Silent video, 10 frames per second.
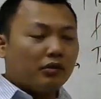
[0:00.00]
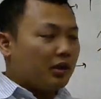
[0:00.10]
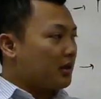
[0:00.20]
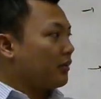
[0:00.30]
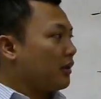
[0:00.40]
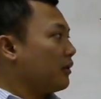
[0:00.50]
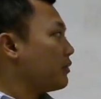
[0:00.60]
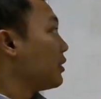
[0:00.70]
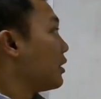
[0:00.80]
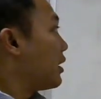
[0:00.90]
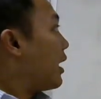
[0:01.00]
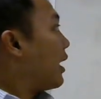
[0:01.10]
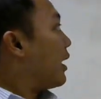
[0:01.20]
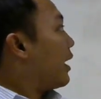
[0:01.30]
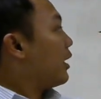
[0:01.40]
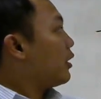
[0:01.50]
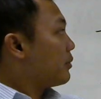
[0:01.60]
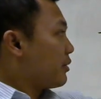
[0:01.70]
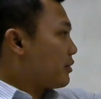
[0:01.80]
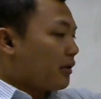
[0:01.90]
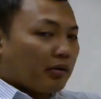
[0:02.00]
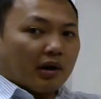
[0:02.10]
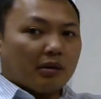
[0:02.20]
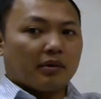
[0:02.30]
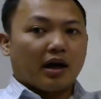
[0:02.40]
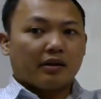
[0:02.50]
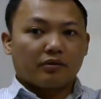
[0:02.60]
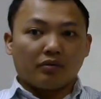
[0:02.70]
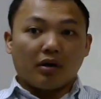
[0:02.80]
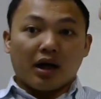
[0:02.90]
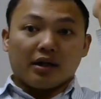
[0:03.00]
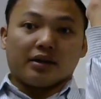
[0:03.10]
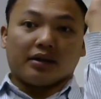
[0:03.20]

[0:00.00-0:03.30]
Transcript: works, I hope you still remember how to write